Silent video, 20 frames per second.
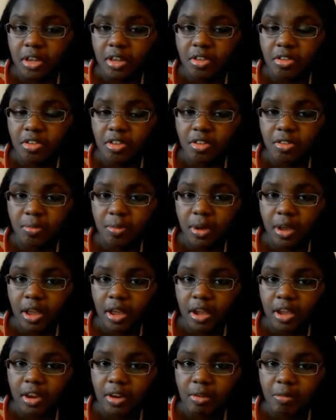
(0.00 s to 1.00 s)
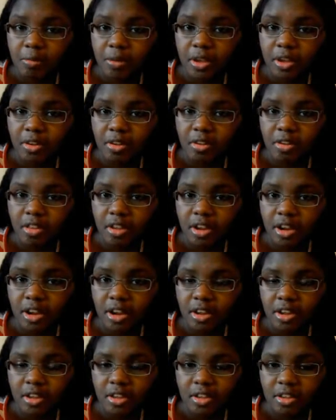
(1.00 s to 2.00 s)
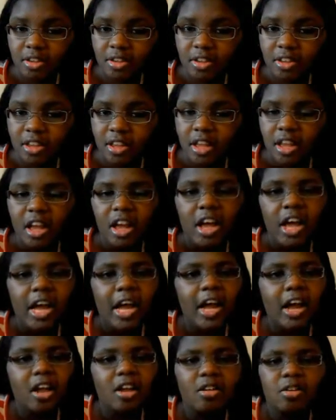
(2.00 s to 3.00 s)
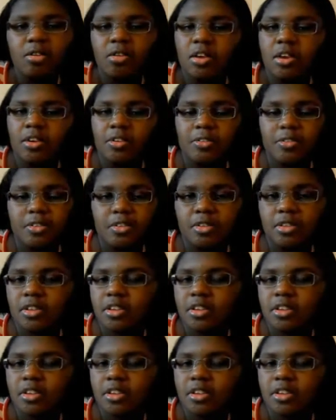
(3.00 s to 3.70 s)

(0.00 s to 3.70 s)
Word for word: and she's packing, and Peter's like, I don't know.